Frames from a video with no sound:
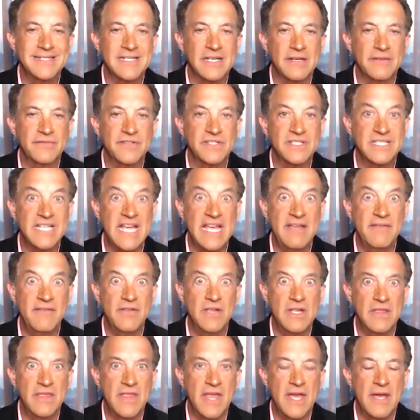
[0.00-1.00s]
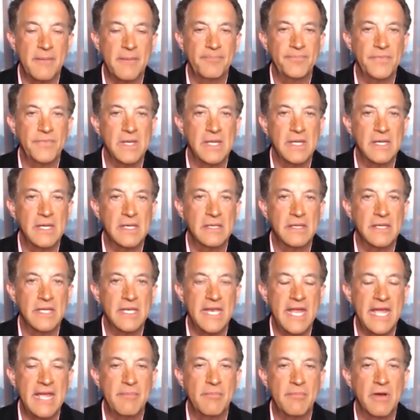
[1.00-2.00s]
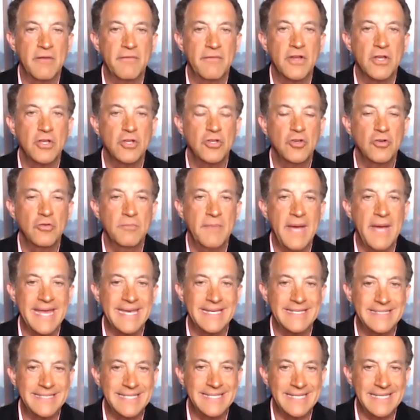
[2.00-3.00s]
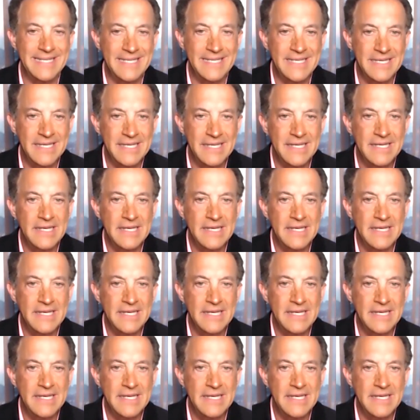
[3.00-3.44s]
of saving them in the name of humanity.